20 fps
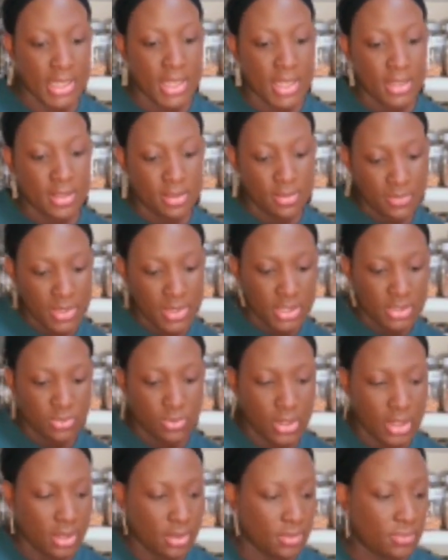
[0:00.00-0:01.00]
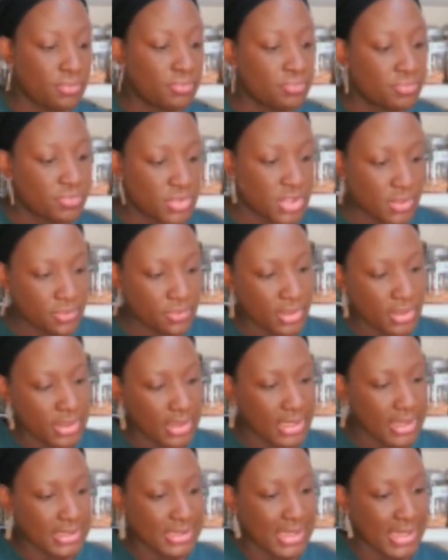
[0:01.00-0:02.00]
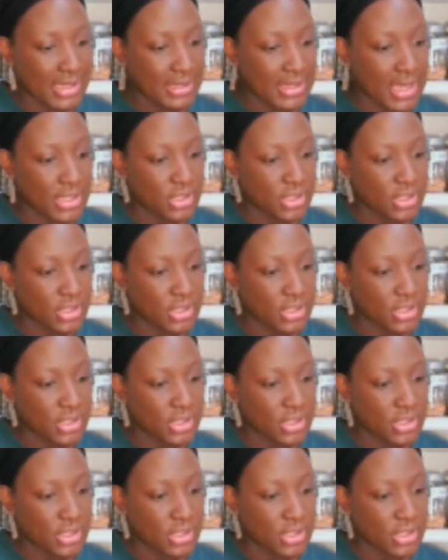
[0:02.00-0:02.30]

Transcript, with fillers: the B twelve, different things like that.